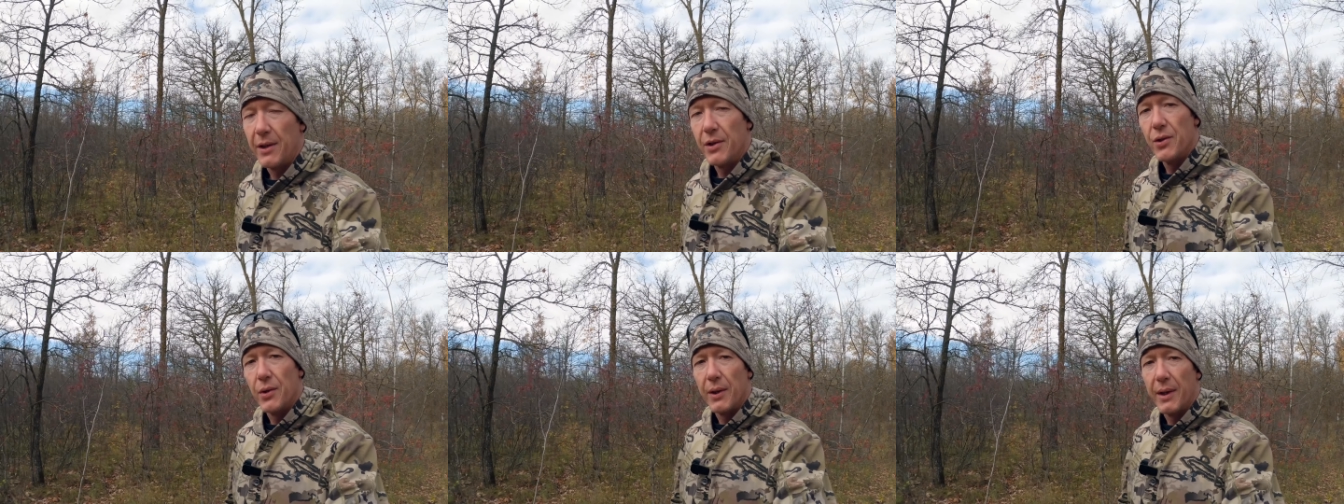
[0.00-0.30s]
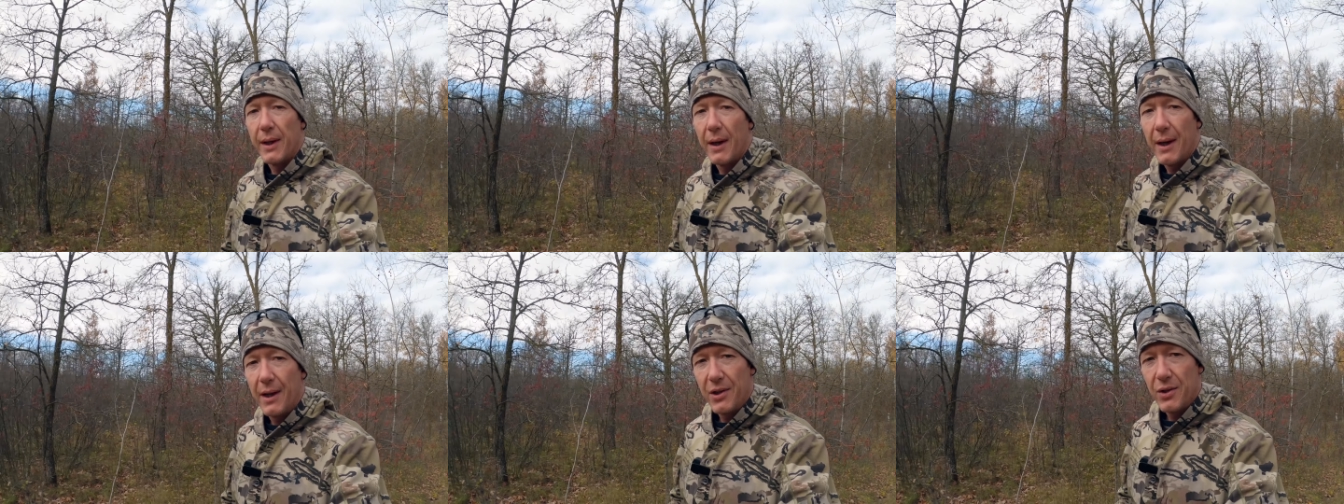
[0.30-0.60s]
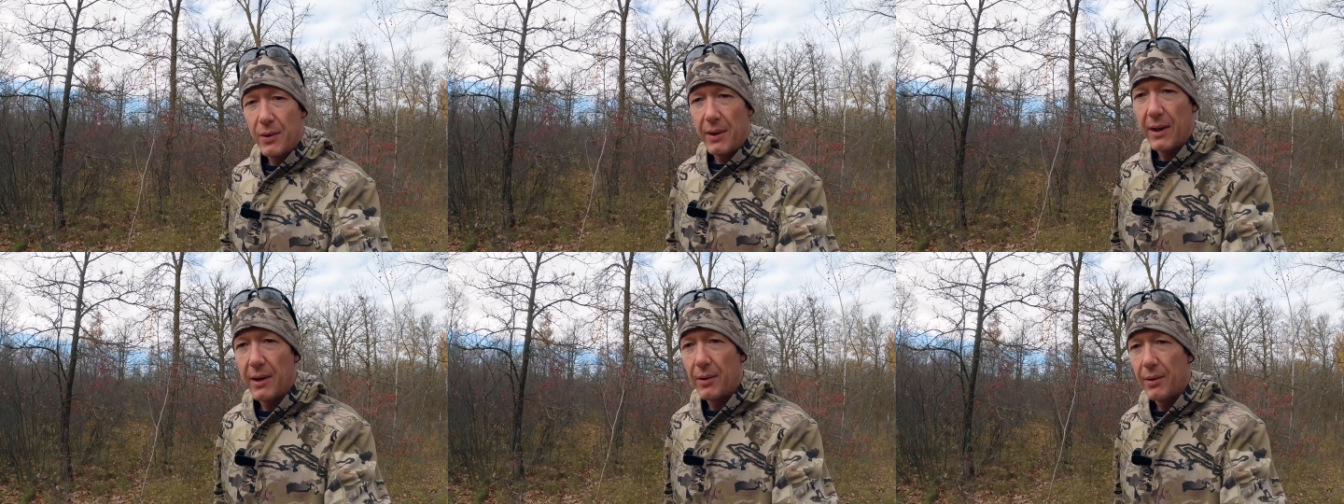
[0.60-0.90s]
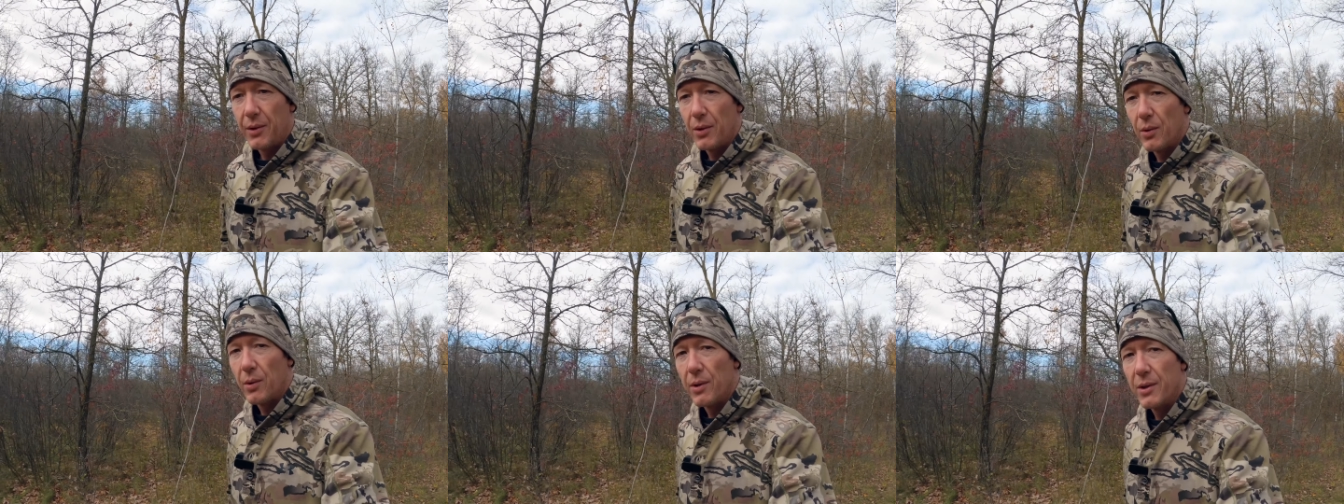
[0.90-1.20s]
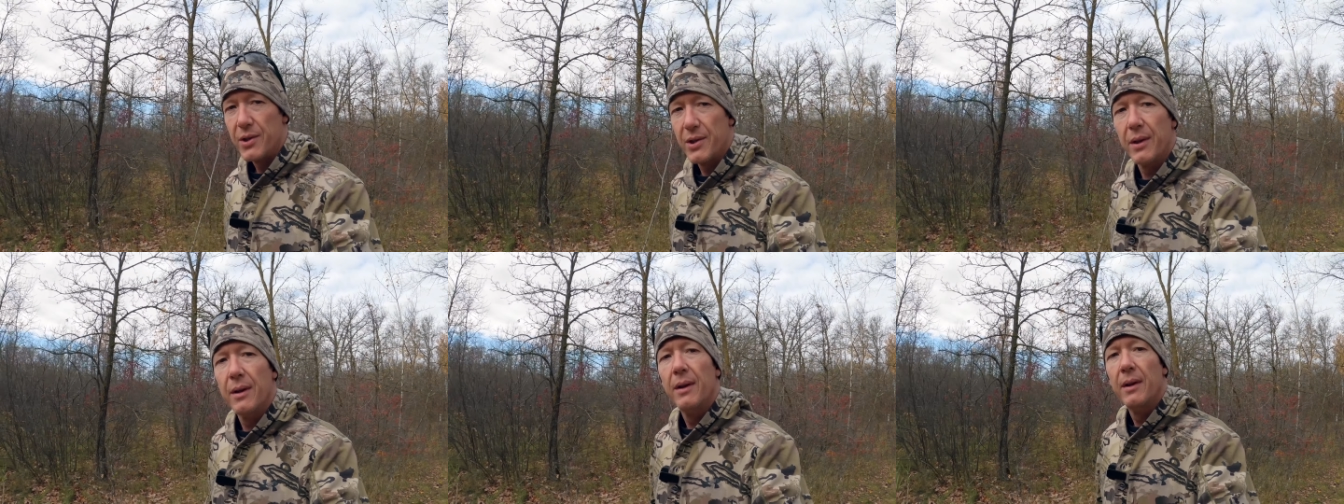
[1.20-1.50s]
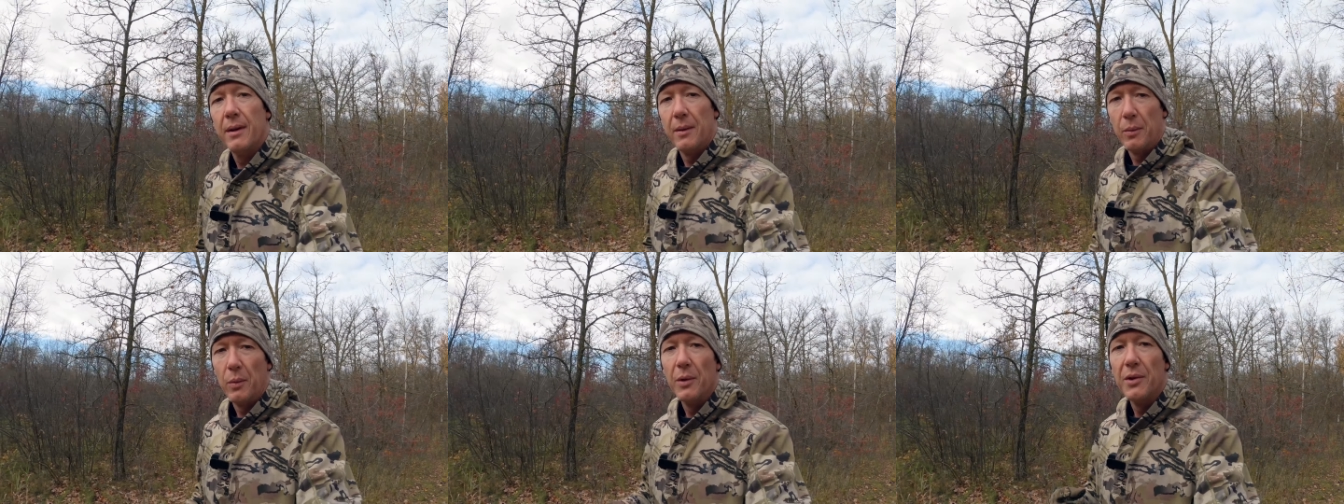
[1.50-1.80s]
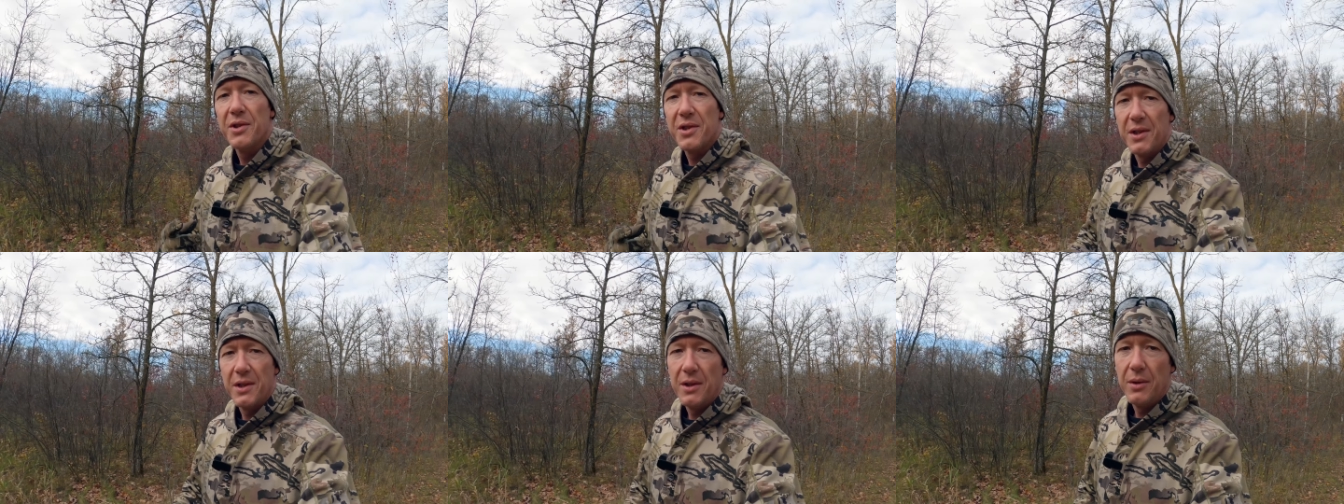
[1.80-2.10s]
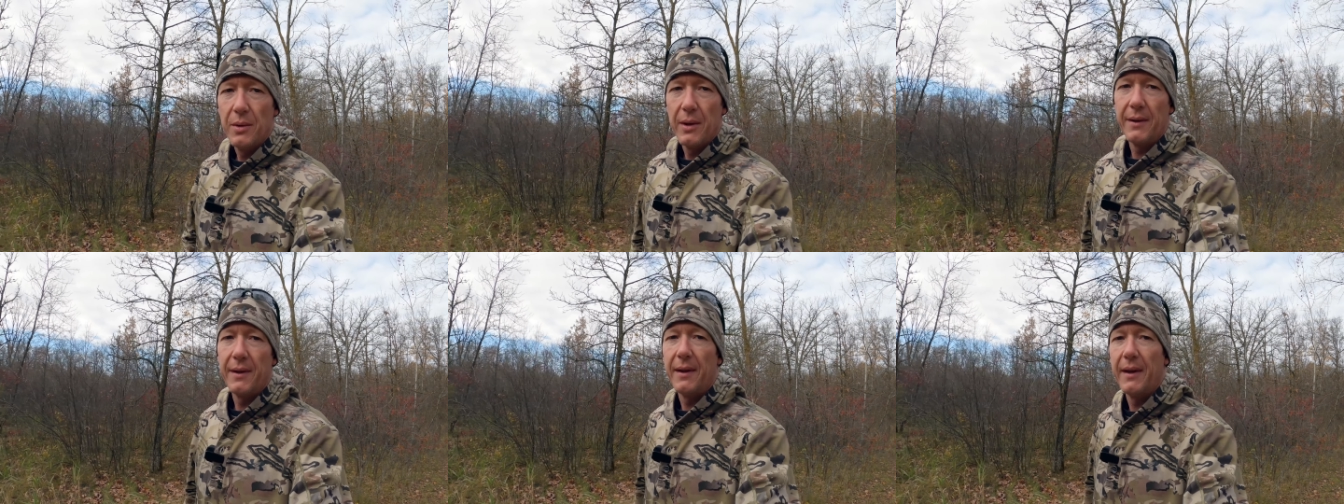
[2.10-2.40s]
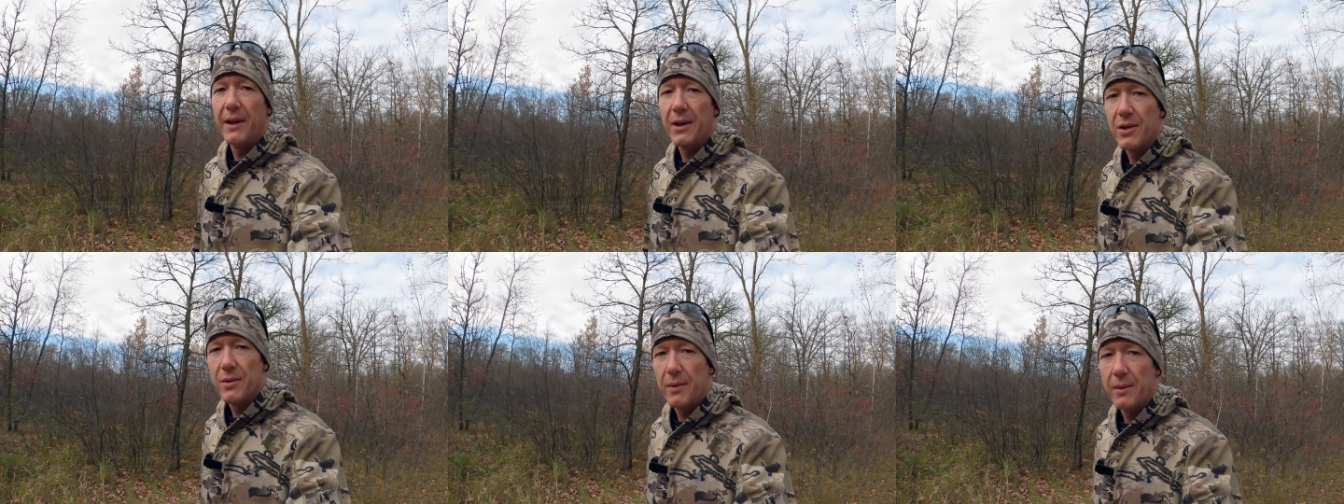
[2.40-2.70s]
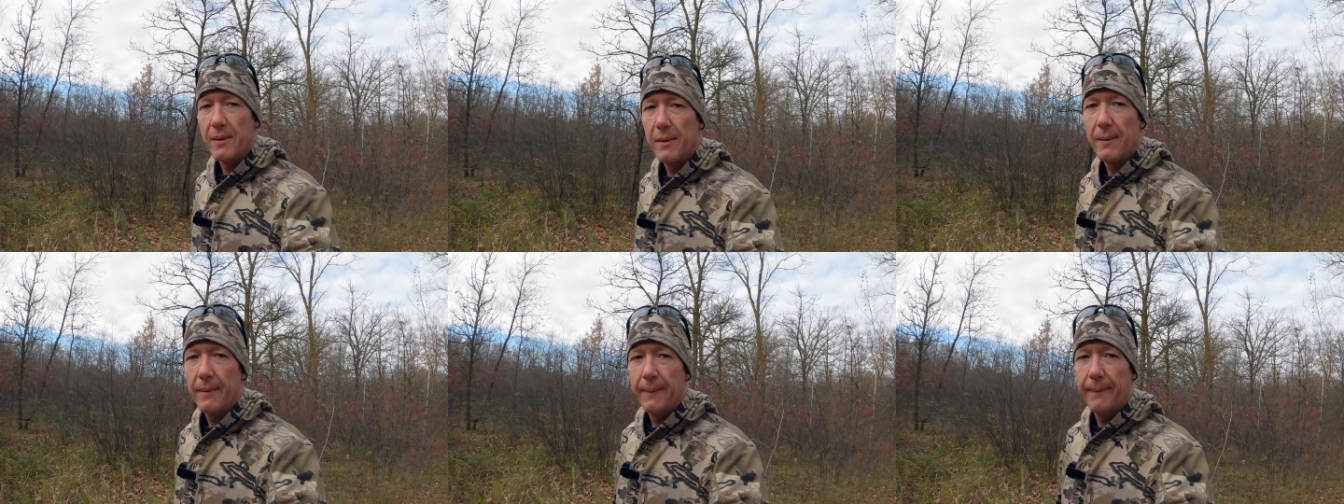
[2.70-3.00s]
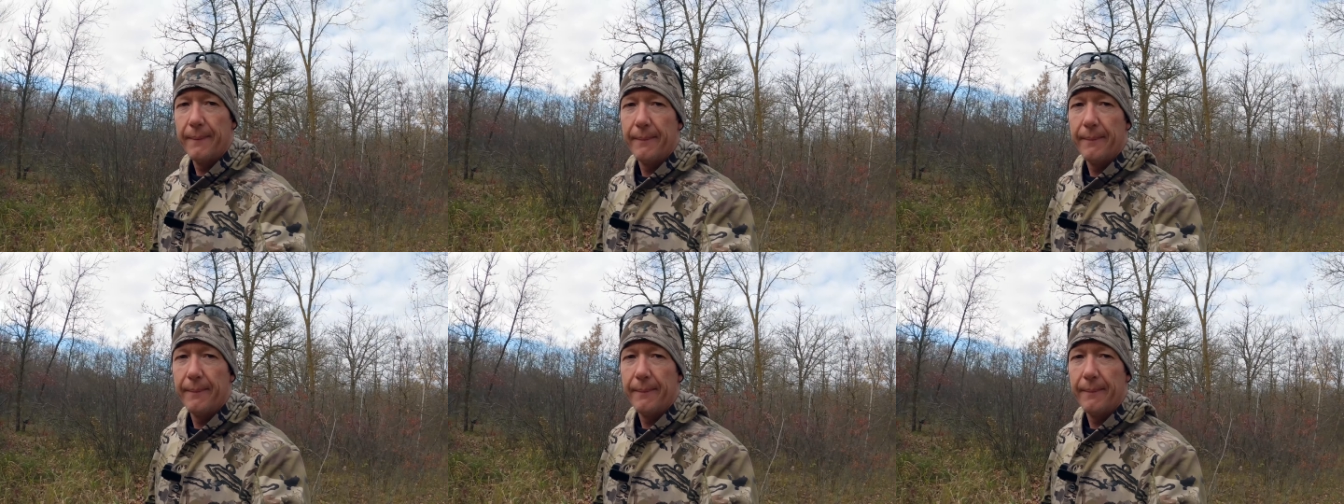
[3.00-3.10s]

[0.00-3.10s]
and enjoy God's great outdoors. We'll see you on the next one.